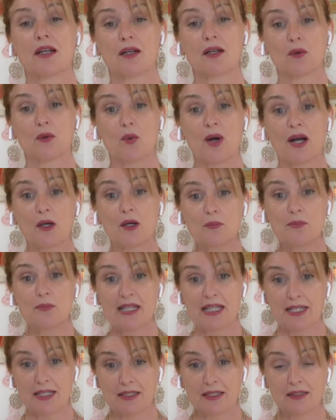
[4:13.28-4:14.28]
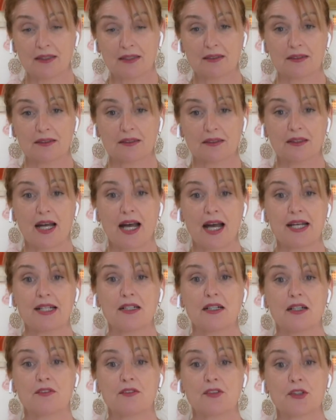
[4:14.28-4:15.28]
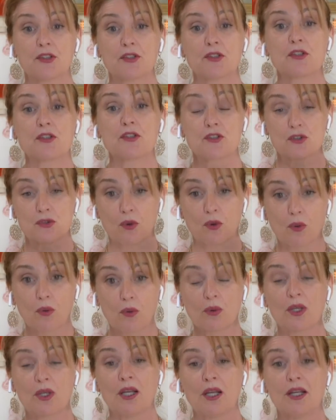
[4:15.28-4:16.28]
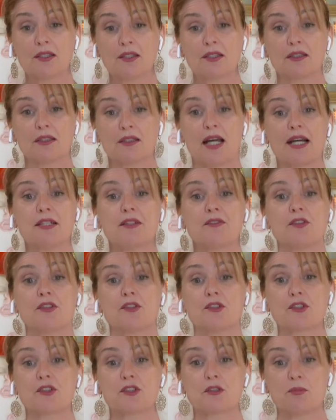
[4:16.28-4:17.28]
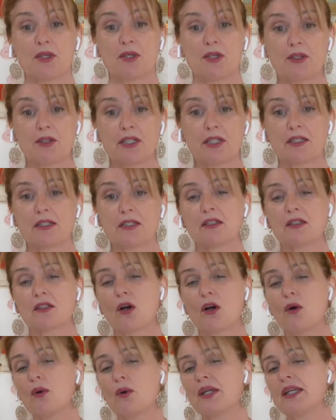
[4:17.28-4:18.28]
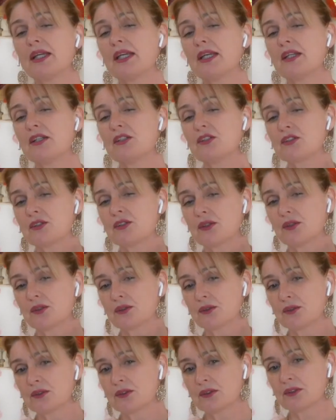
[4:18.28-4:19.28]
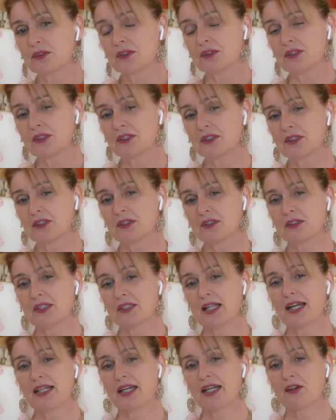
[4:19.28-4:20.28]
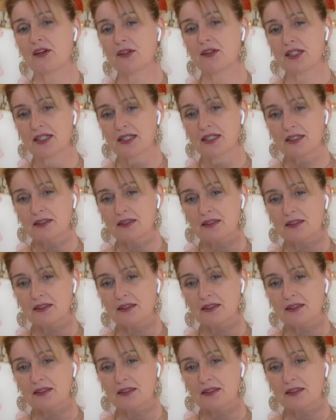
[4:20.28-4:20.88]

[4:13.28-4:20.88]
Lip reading: well-being, the light of your soul, the light of your spirit going into that area